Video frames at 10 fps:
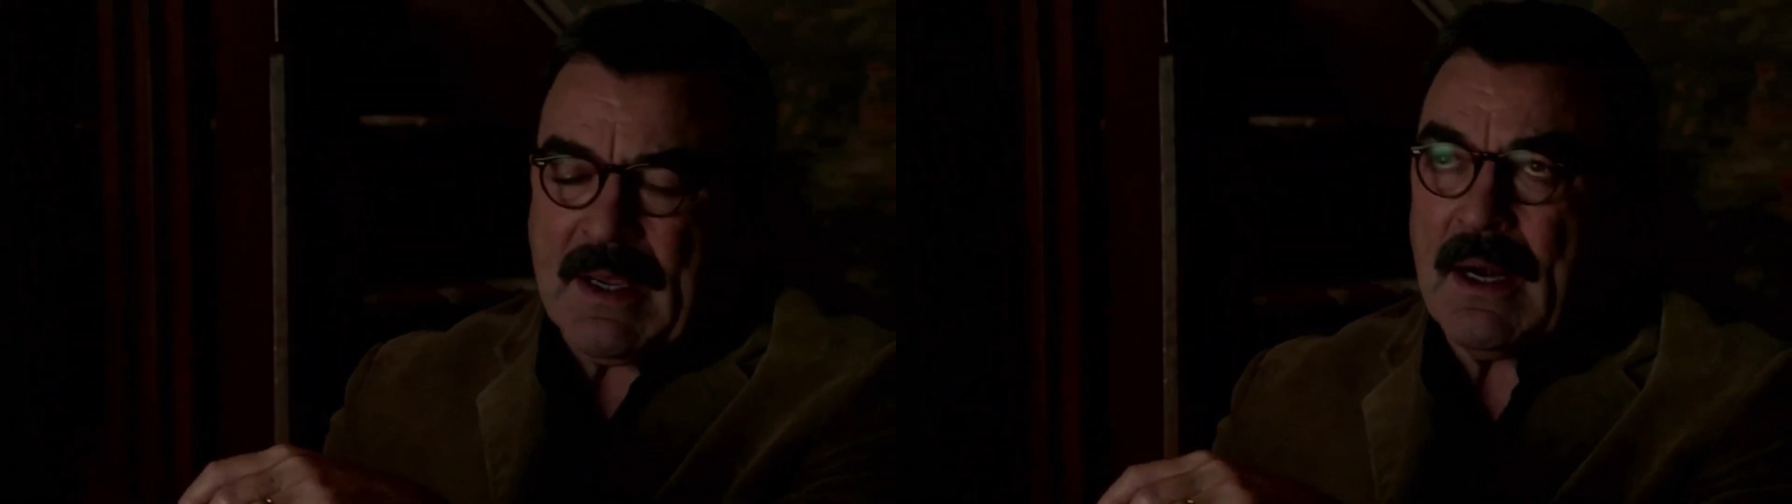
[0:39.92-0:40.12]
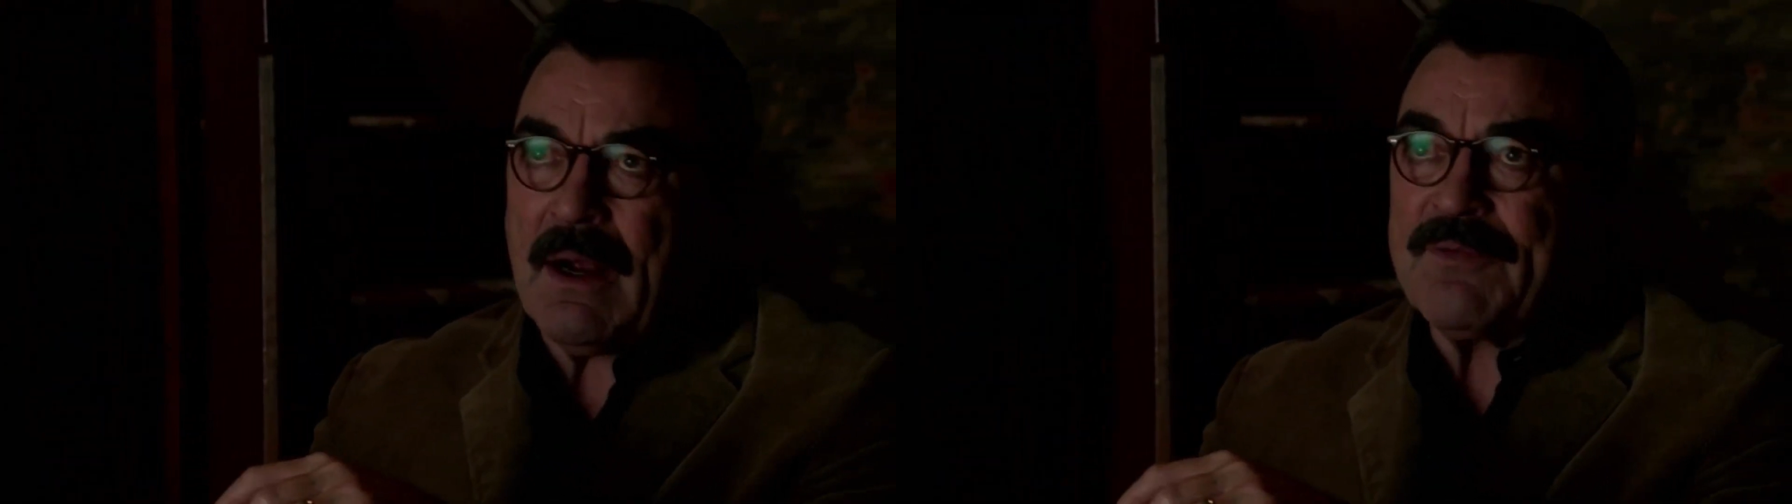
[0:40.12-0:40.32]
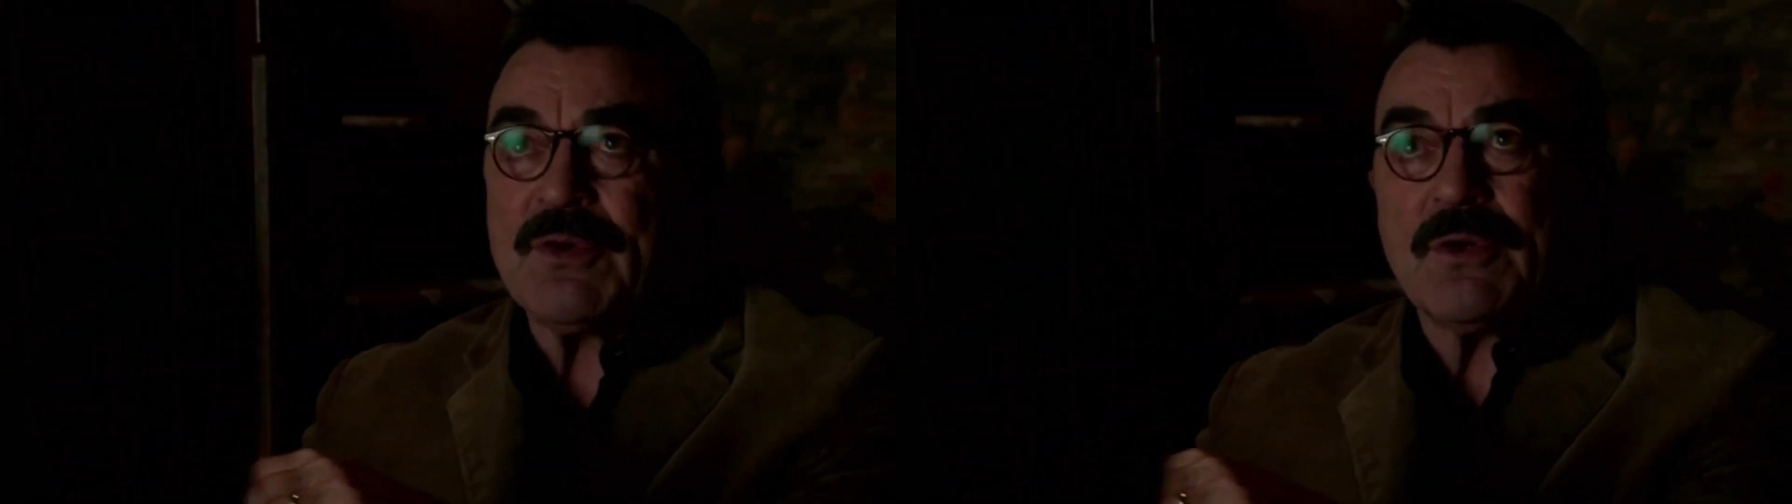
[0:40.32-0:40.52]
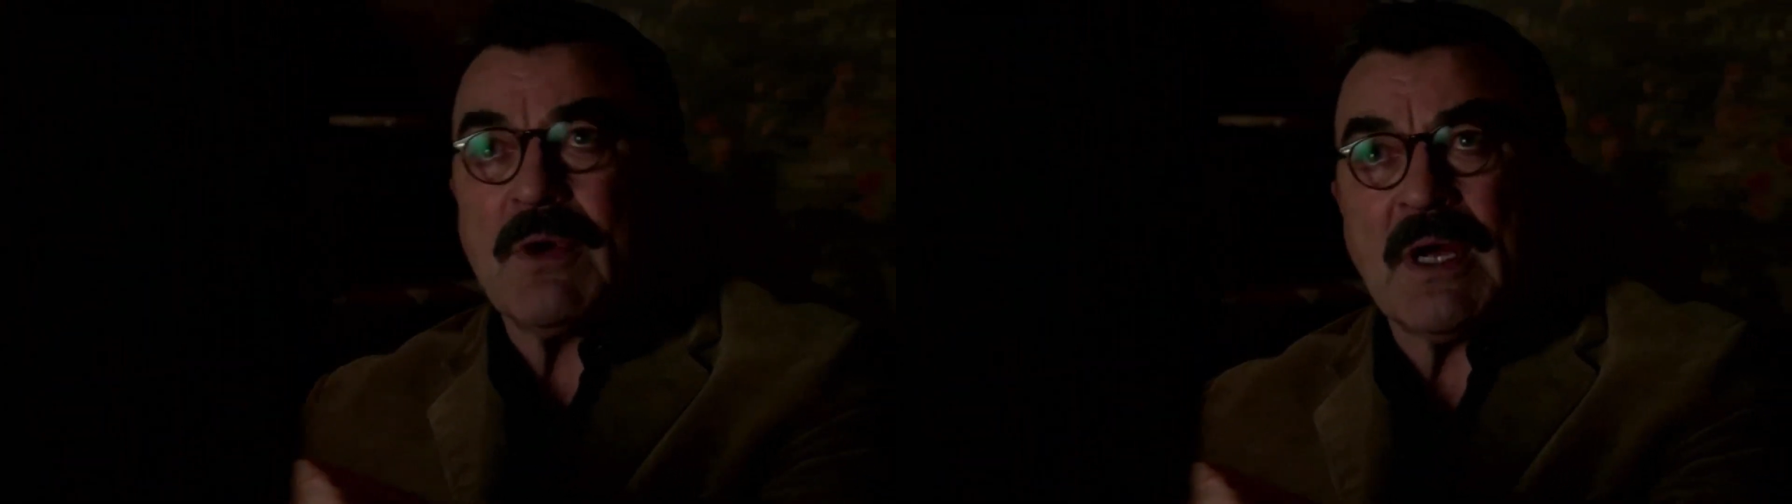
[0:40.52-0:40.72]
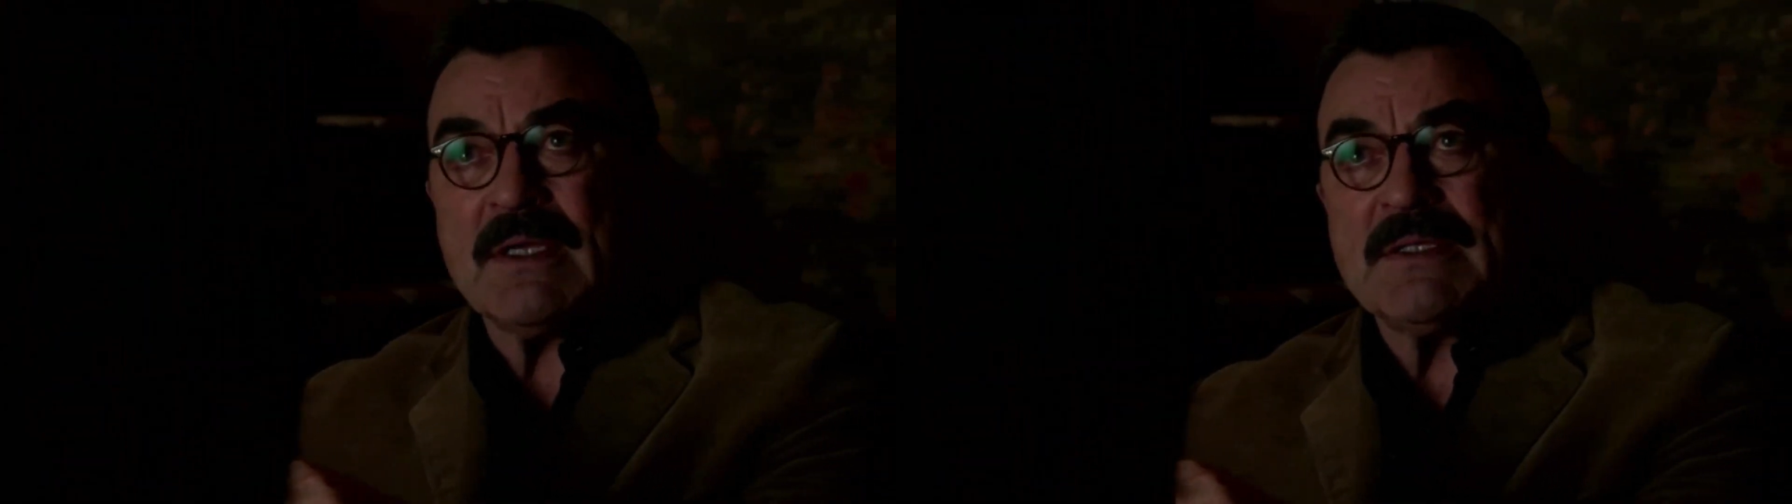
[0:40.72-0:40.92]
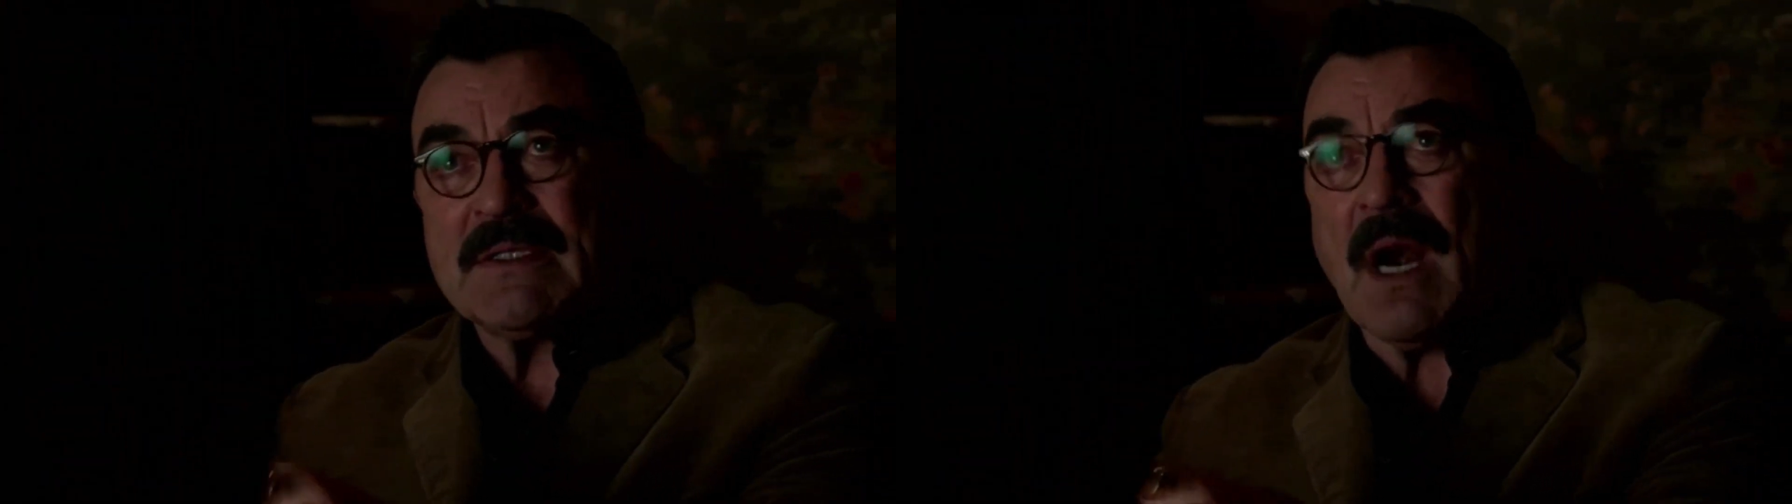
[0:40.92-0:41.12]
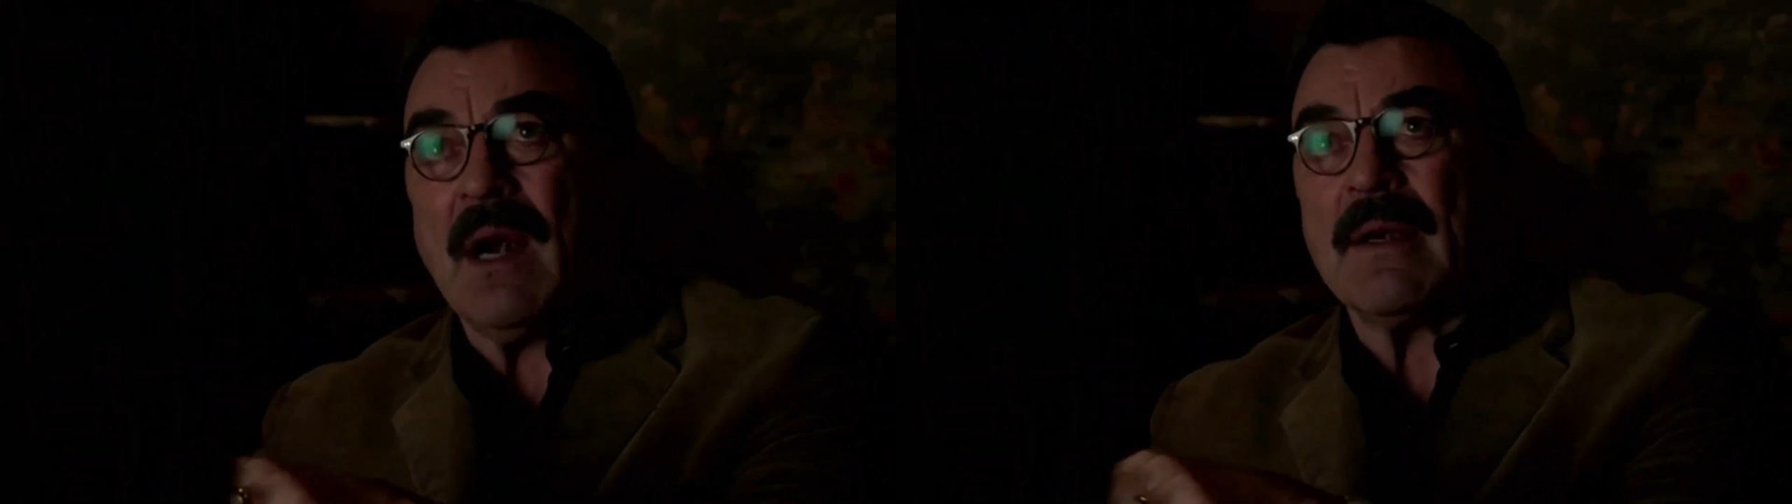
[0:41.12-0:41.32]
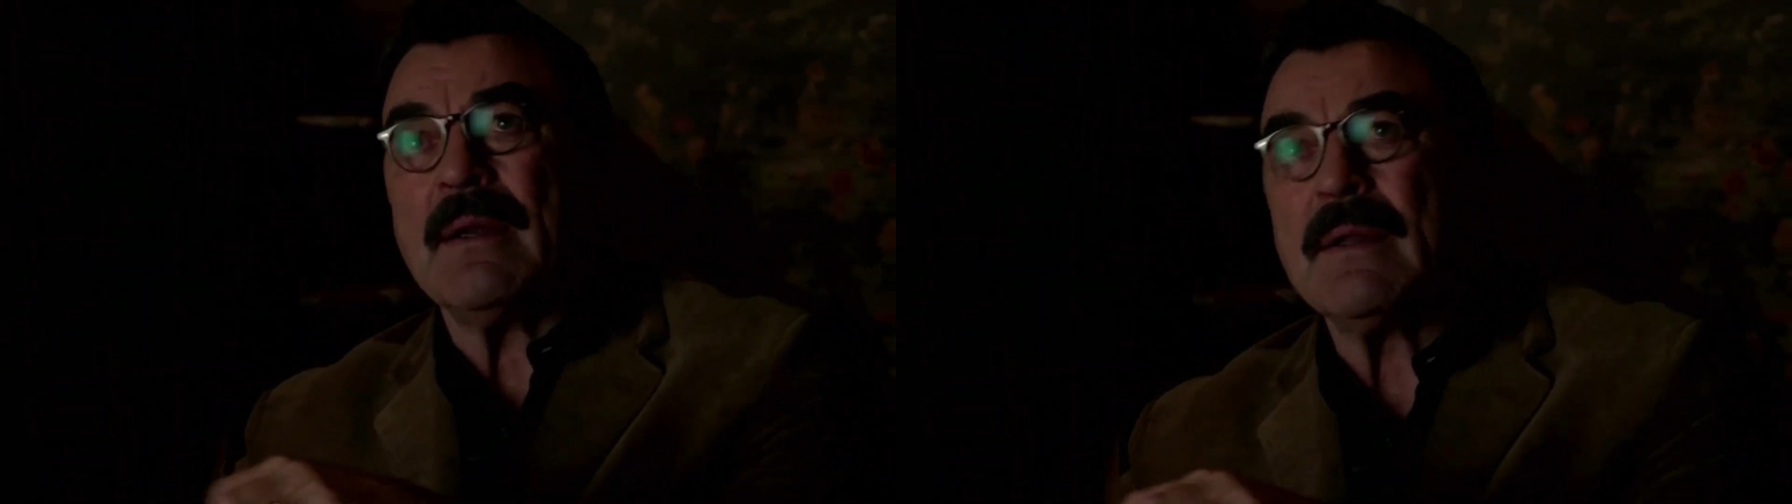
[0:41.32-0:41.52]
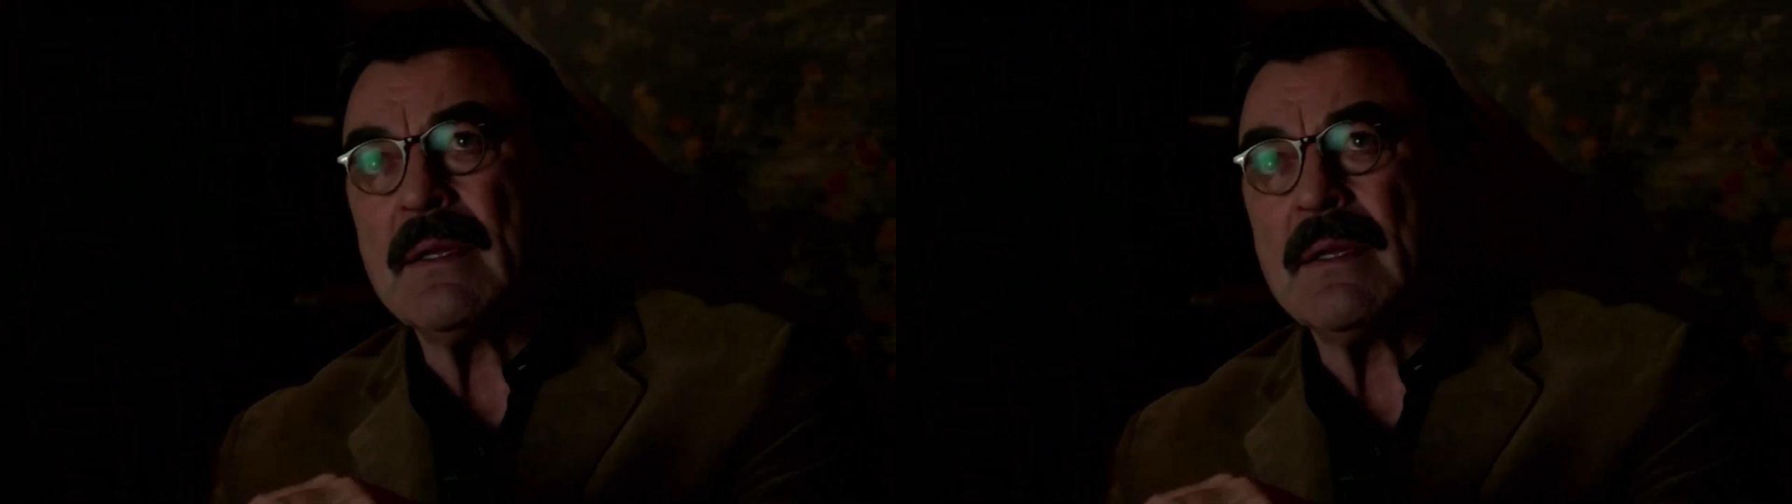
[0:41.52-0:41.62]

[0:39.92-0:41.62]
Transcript: and I got off to a rocky start.